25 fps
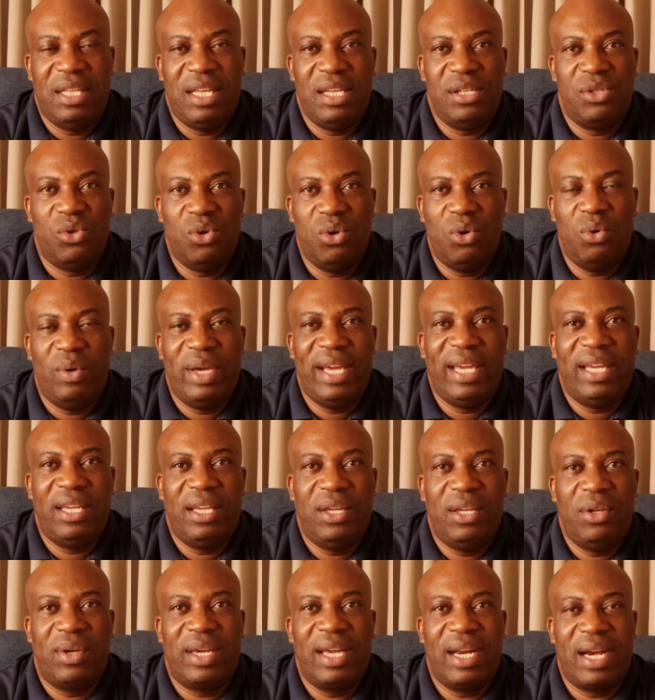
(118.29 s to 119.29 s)
there's no way
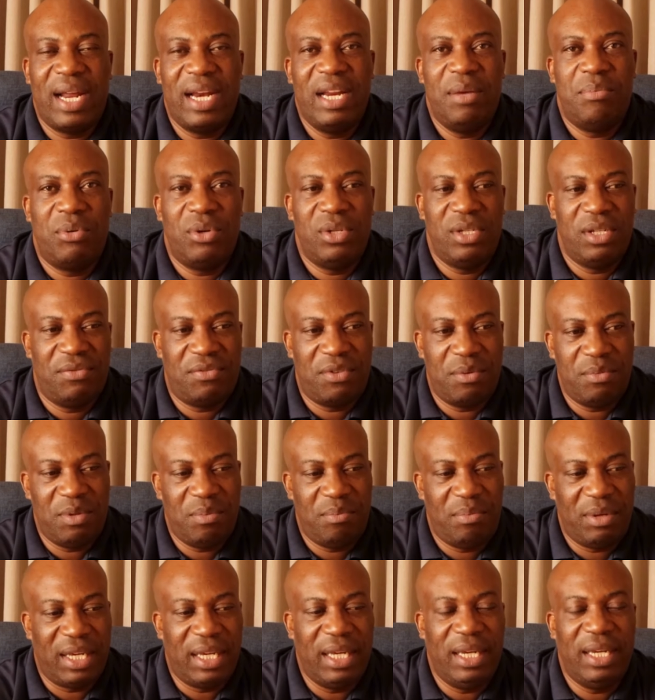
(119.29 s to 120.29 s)
you can run a project from the
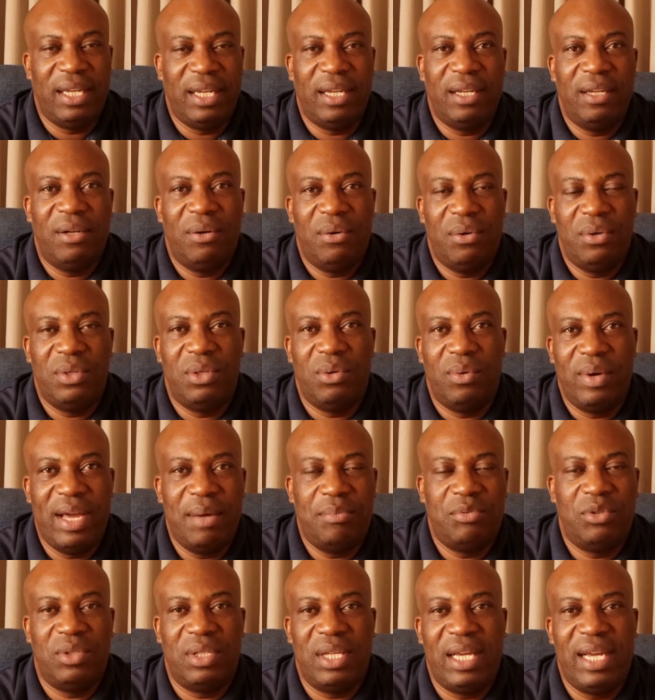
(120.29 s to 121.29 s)
beginning all the way
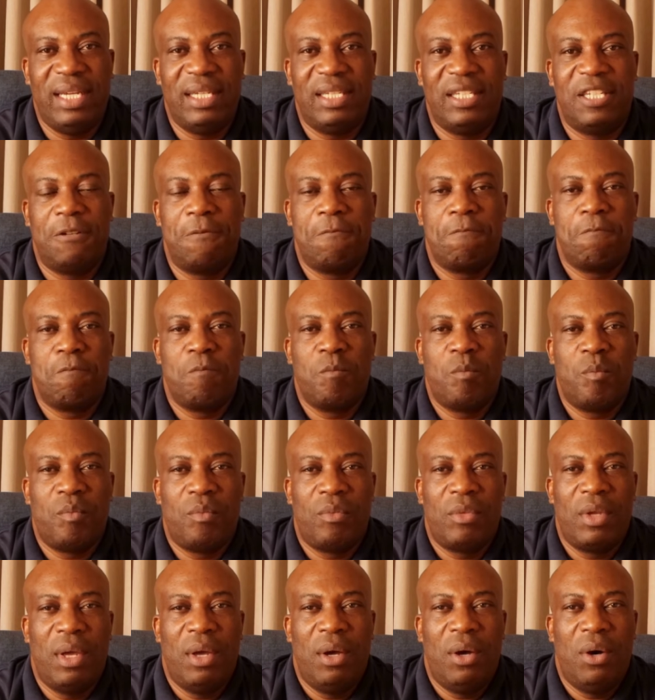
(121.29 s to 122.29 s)
up to the end
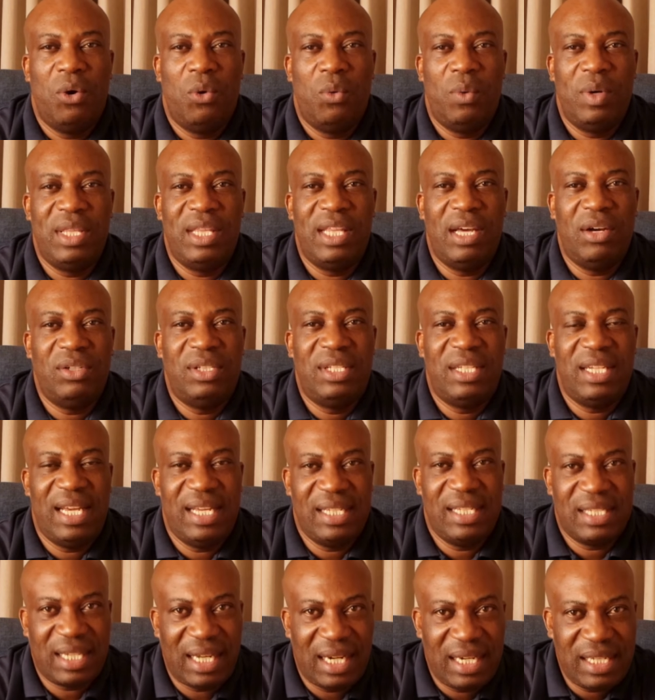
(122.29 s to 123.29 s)
without
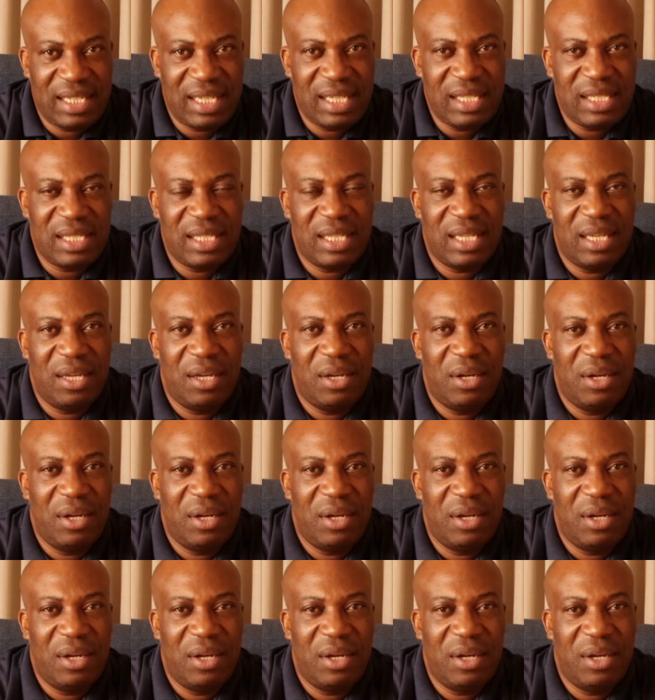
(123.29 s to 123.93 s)
escalations,